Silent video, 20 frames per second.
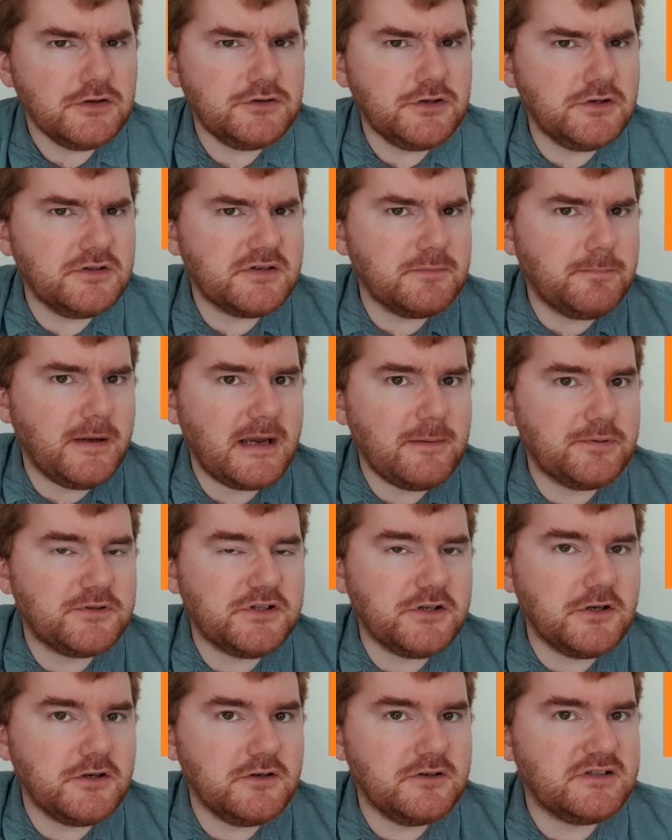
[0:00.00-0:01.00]
do some paper
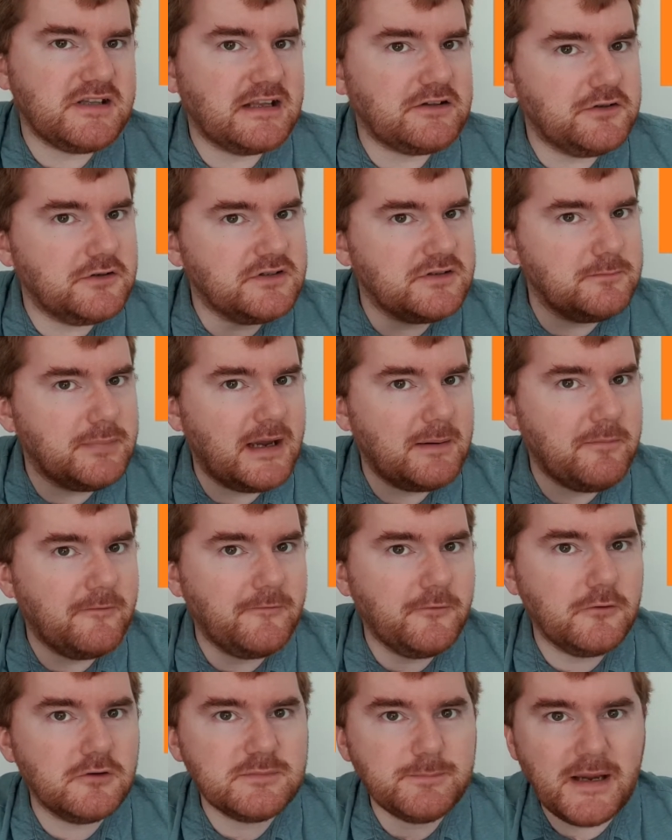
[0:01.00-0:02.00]
twos, then do some paper
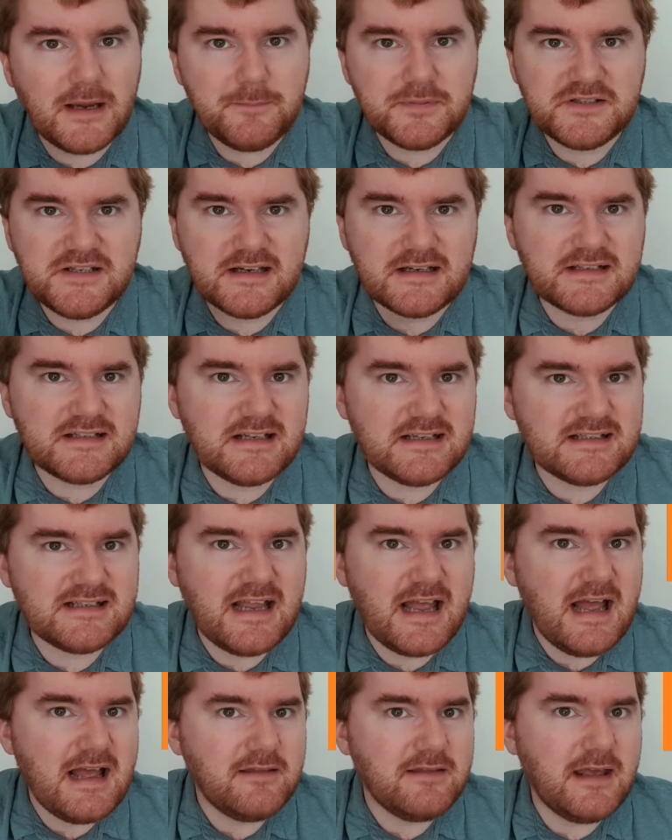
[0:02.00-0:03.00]
fours, paper sixes,
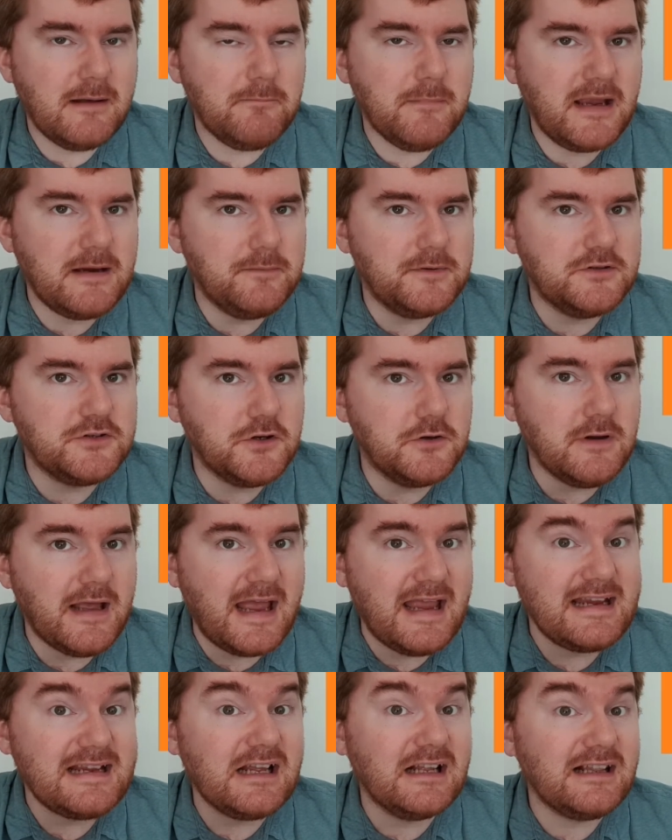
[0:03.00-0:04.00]
then maybe do
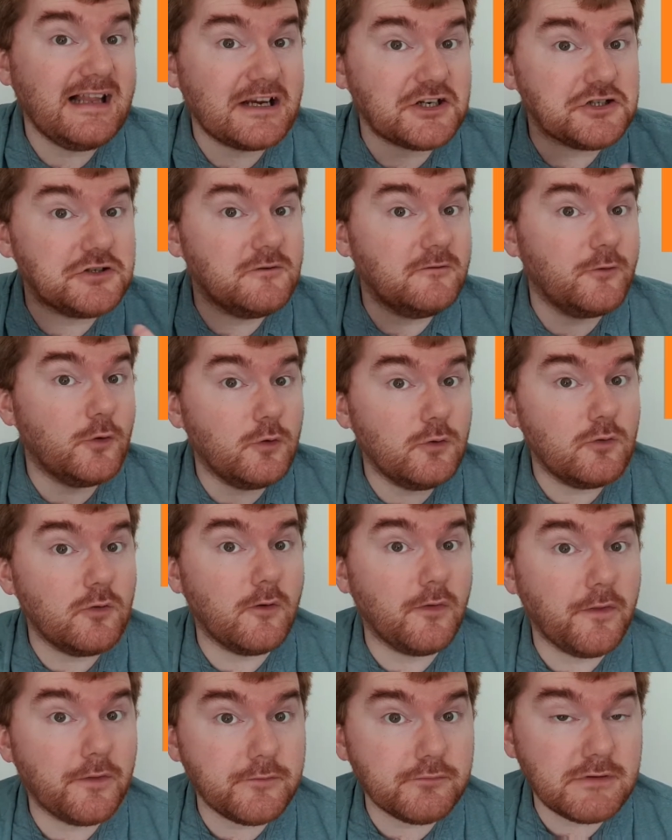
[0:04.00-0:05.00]
a collection of
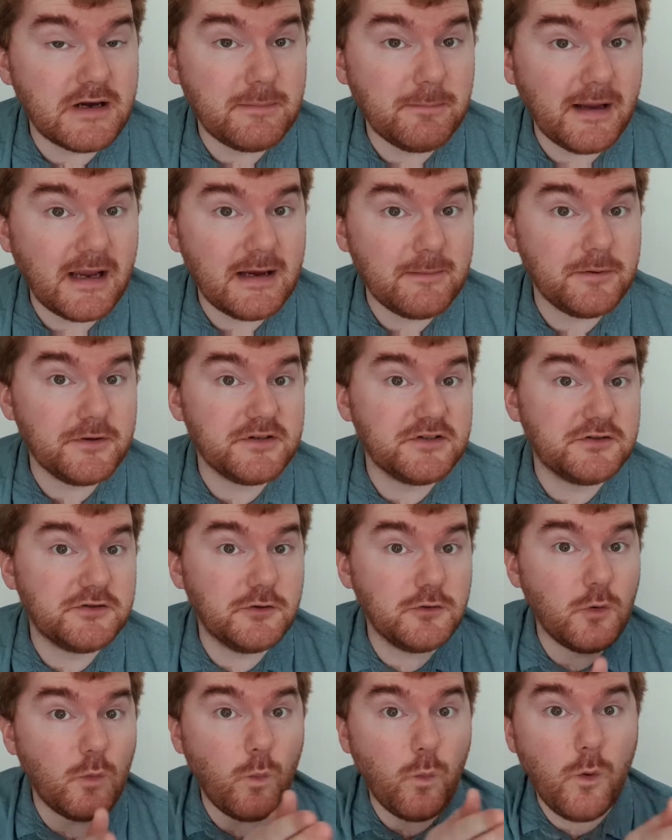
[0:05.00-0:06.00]
all three papers,
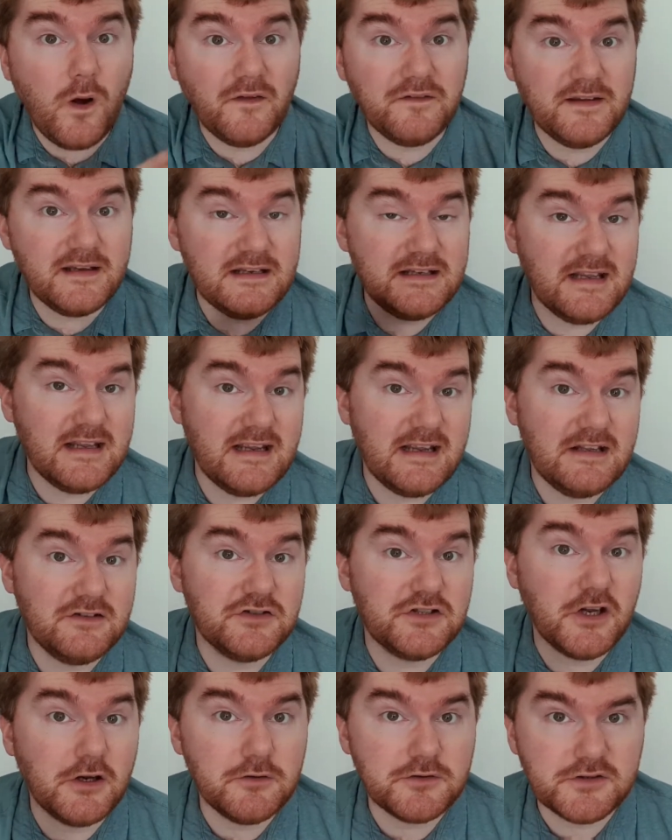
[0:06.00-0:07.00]
do one year in
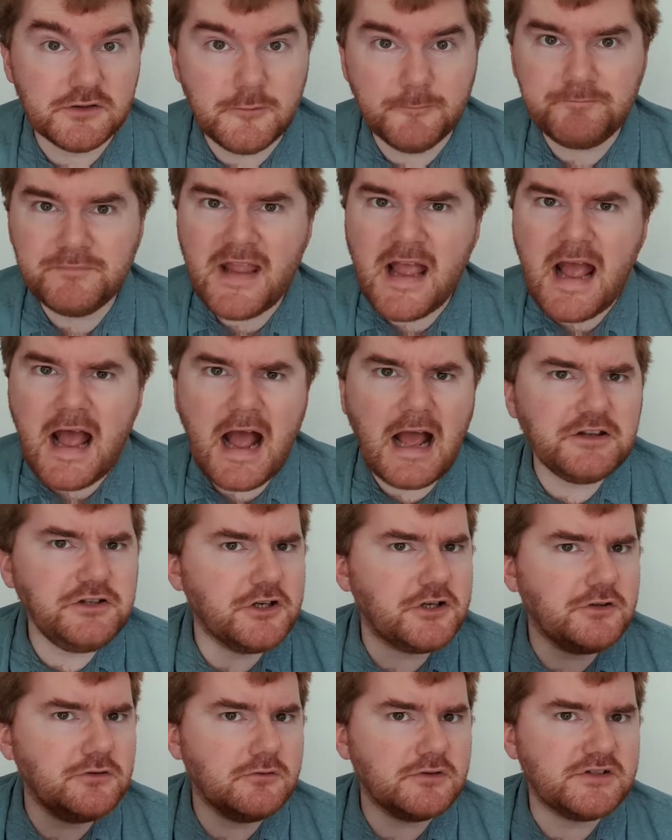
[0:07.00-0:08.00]
total. And you
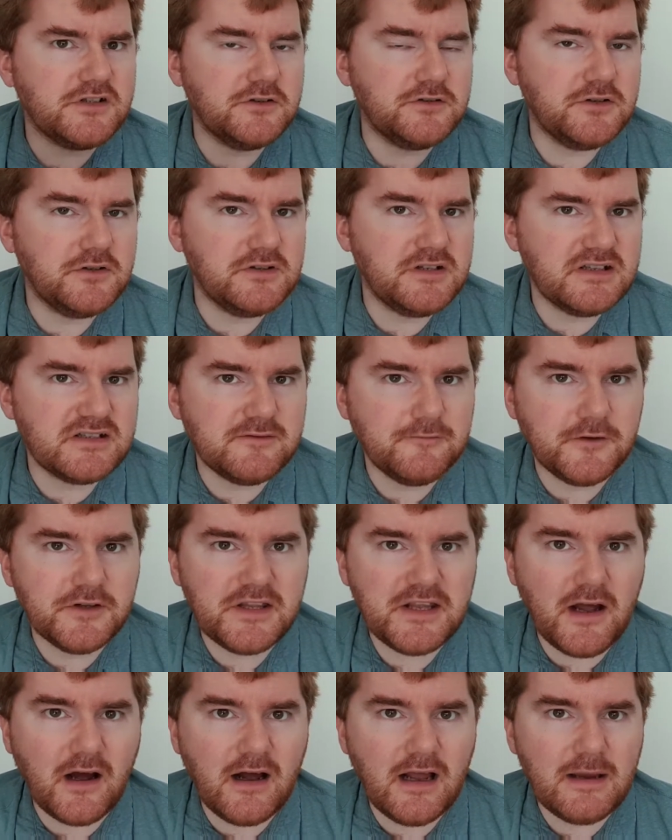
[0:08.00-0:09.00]
can also do this for
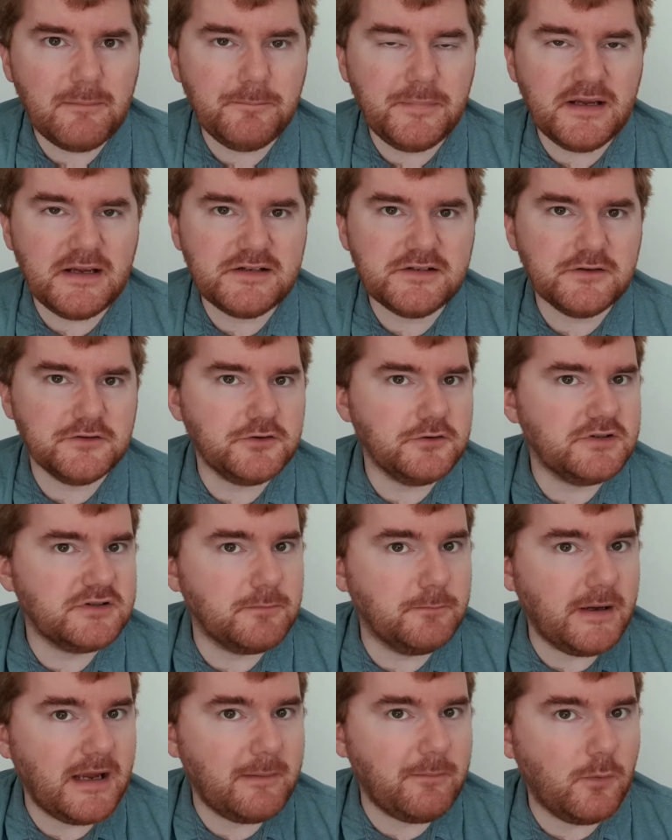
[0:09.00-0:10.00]
the IB, so do
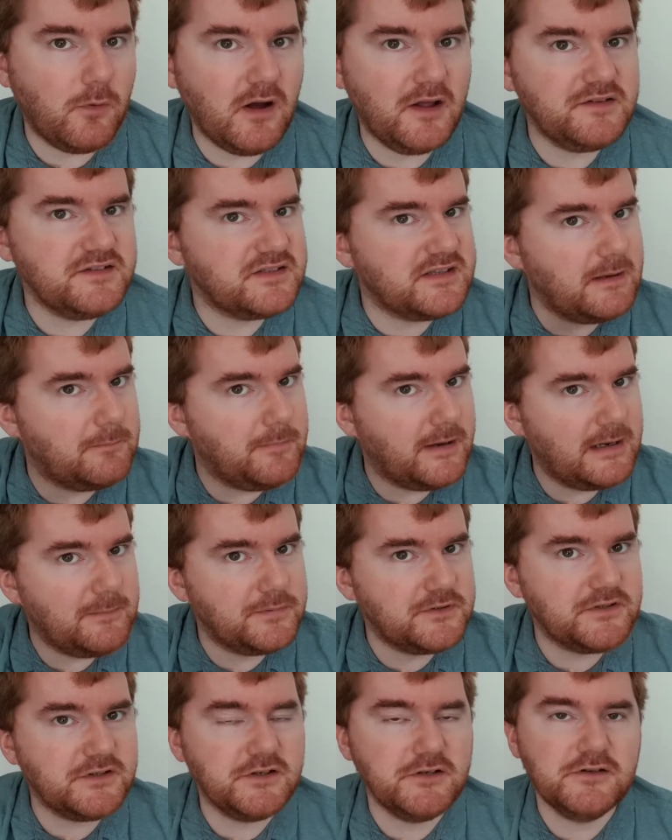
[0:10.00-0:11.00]
some paper ones, then
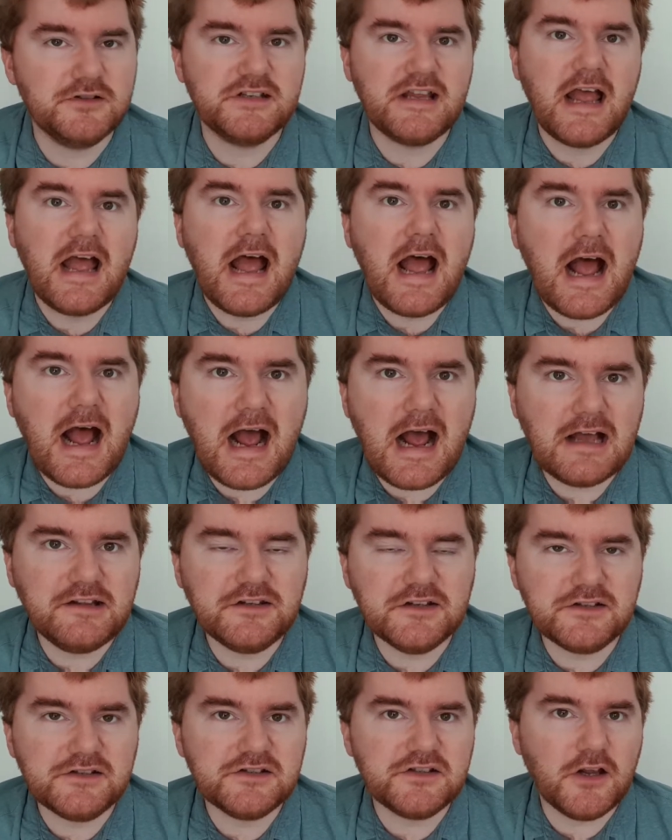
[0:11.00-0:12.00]
paper twos,
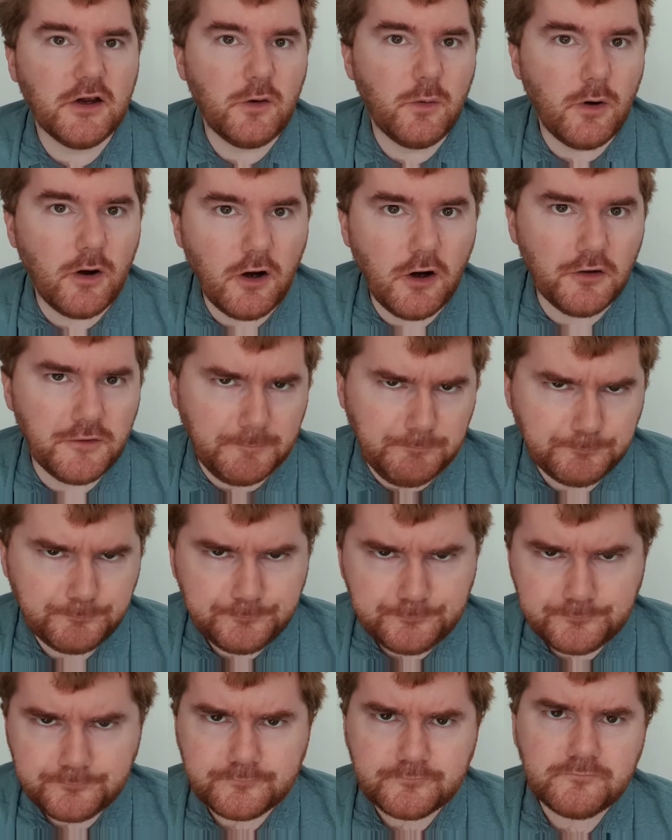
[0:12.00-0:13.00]
and so on.
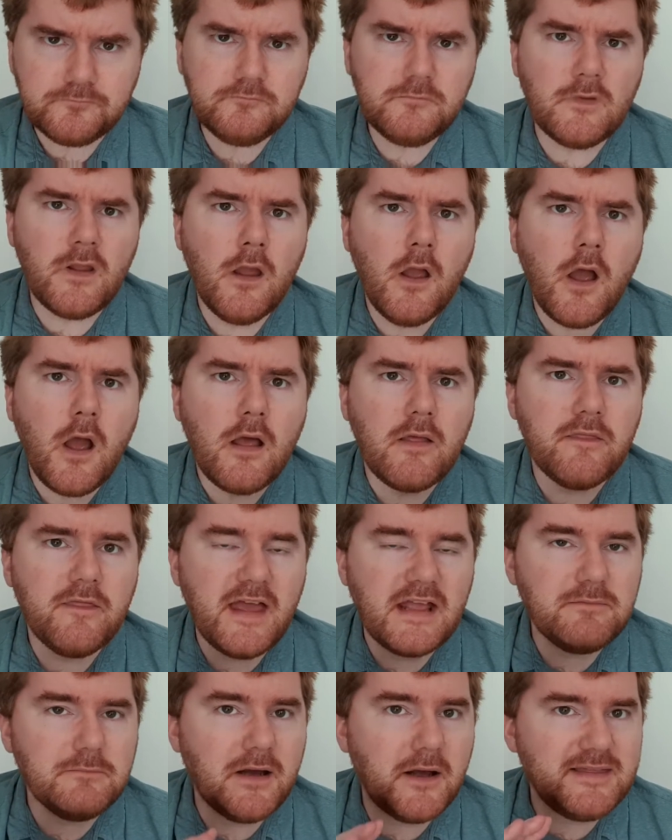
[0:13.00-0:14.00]

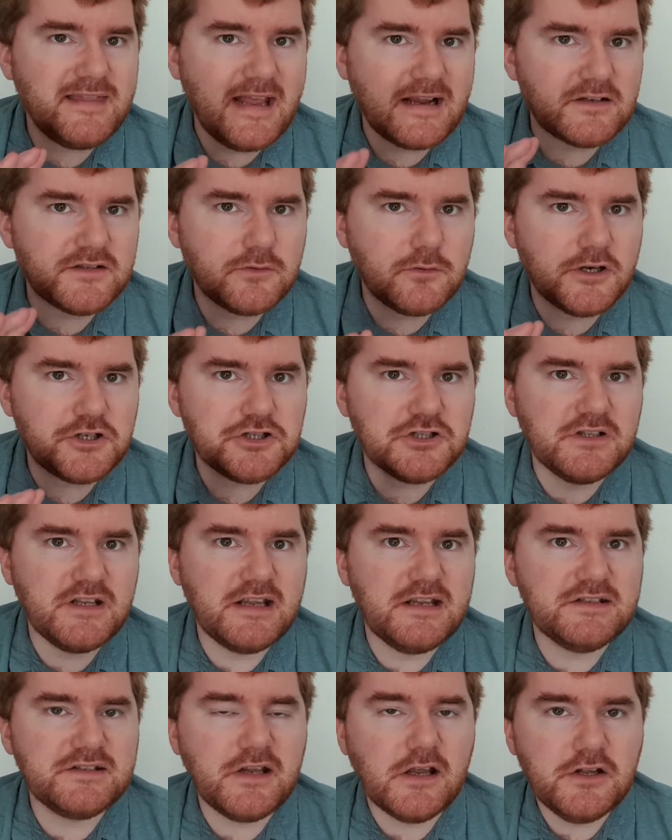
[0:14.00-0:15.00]
Then my next question
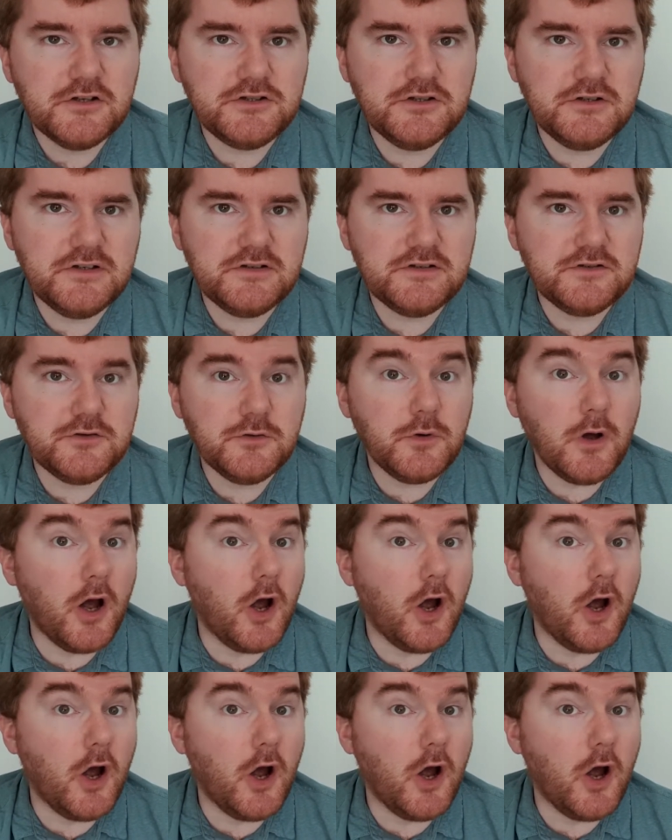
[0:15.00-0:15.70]
is, do you need to do